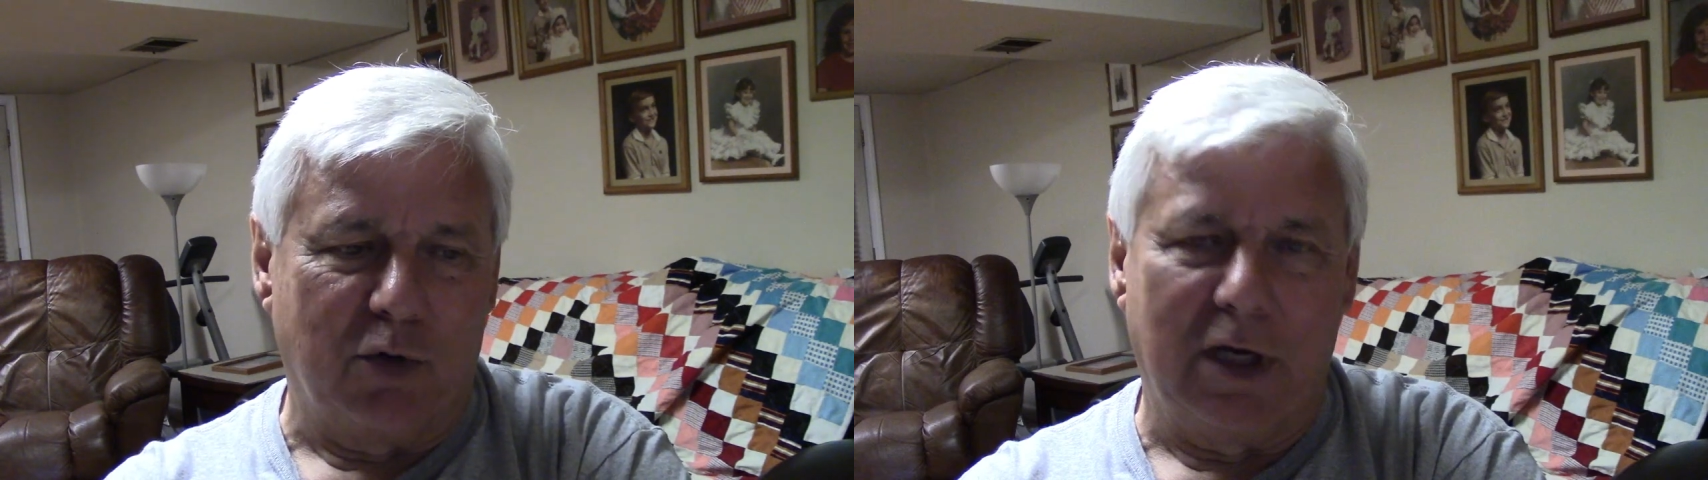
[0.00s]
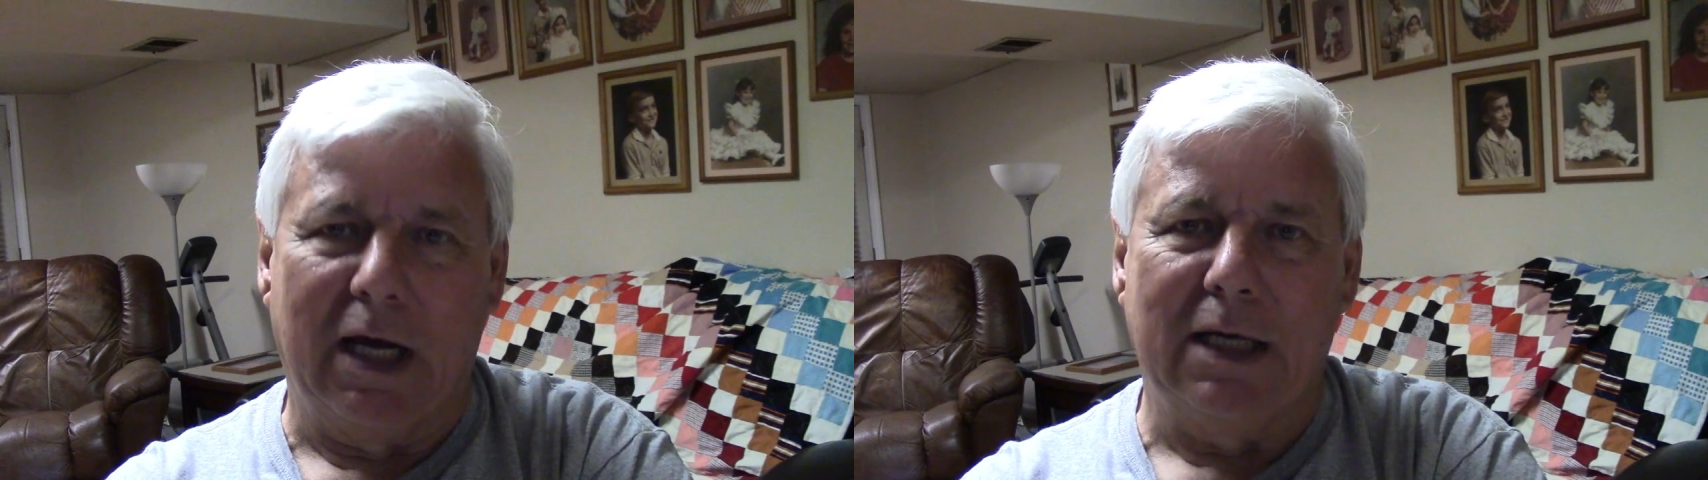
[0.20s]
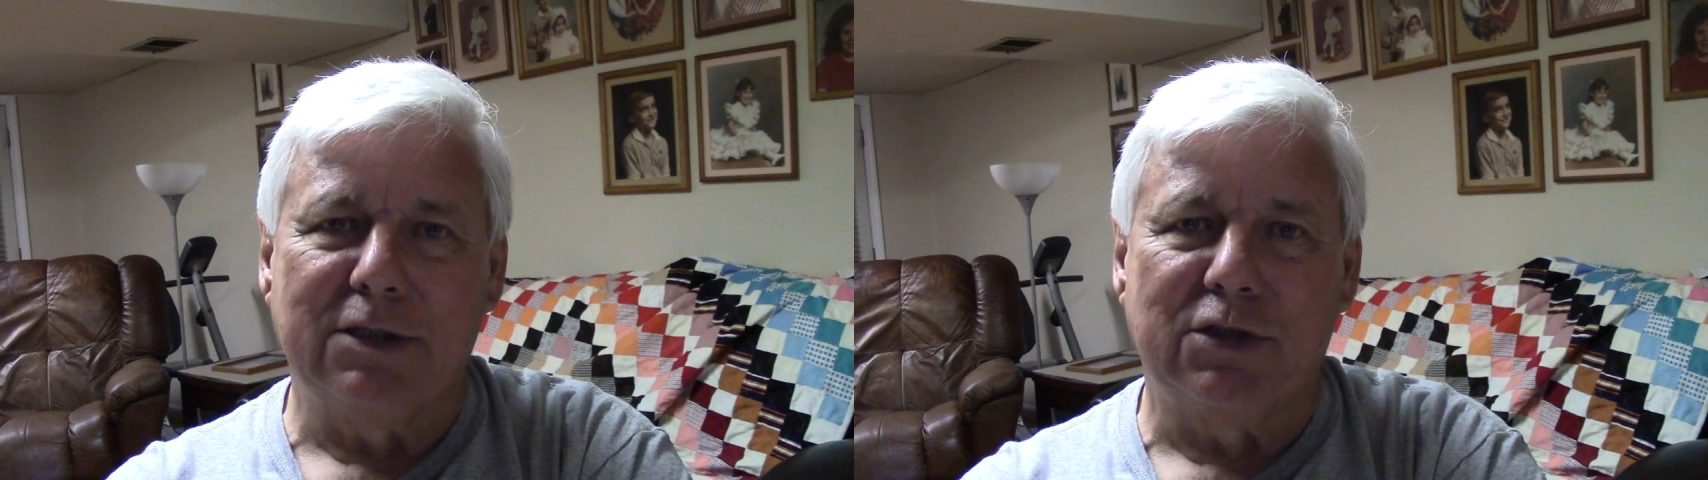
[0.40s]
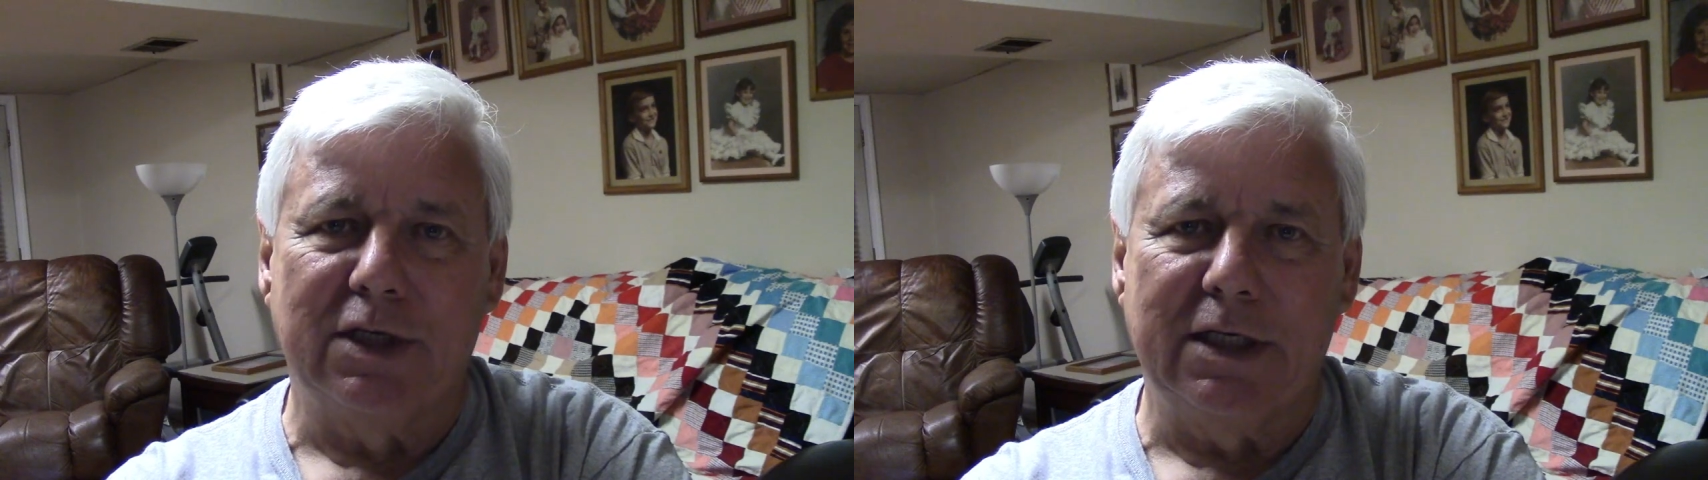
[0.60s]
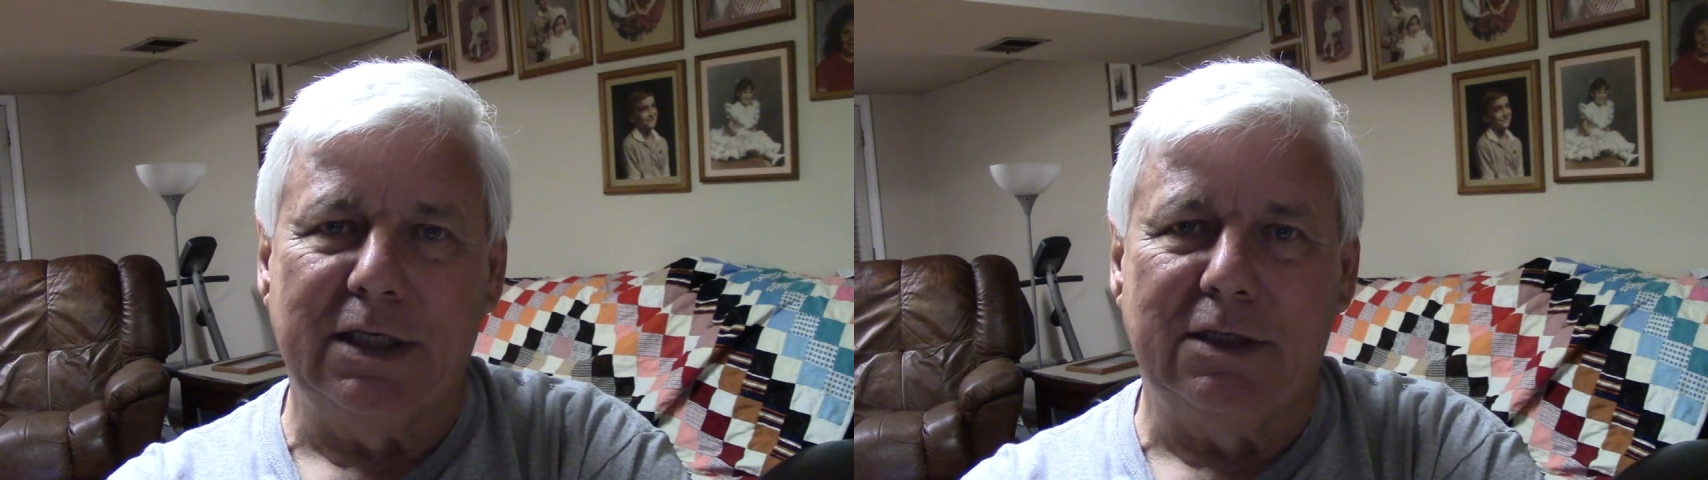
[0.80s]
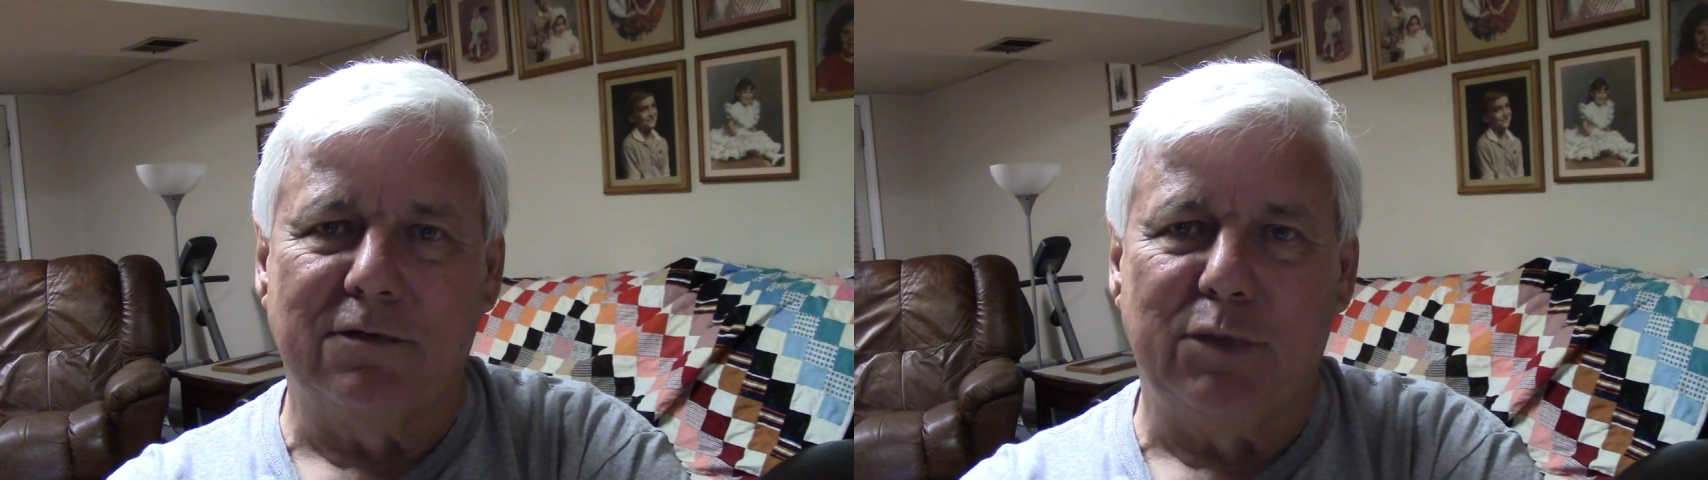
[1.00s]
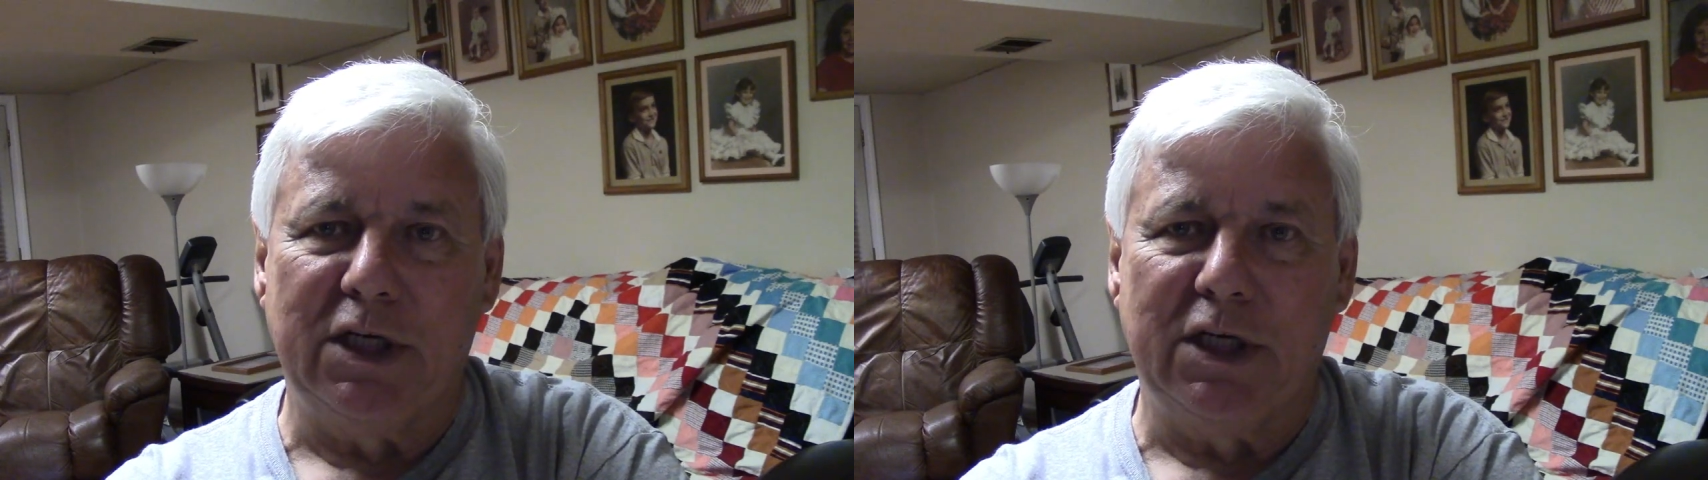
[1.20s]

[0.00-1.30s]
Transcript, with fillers: realize the need of